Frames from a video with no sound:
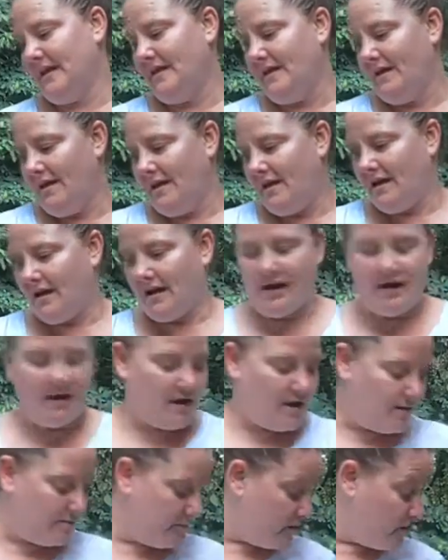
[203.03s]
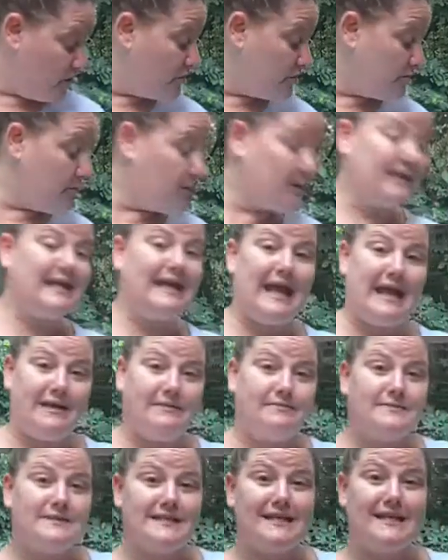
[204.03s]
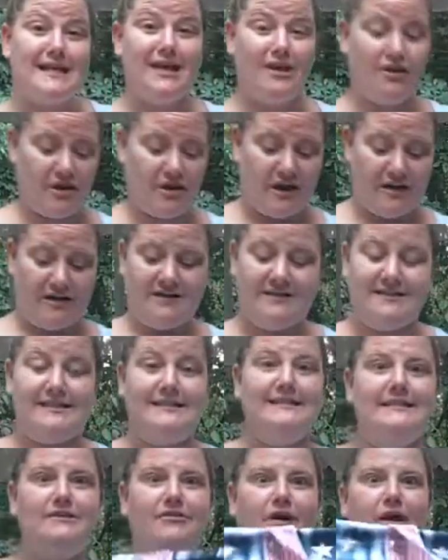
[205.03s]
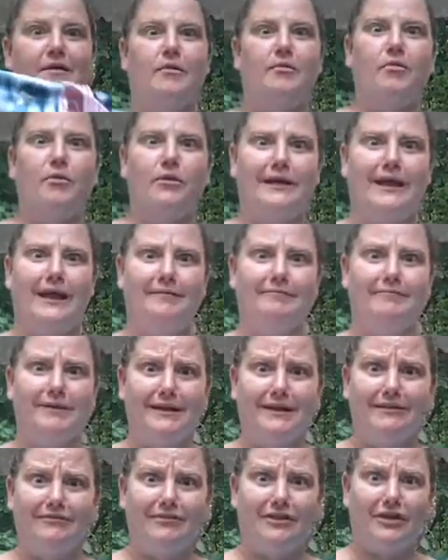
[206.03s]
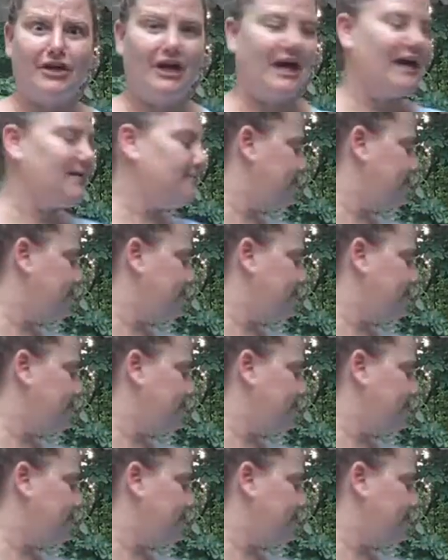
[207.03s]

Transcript: You can put games in here, and I didn't grab a board game, believe it or not.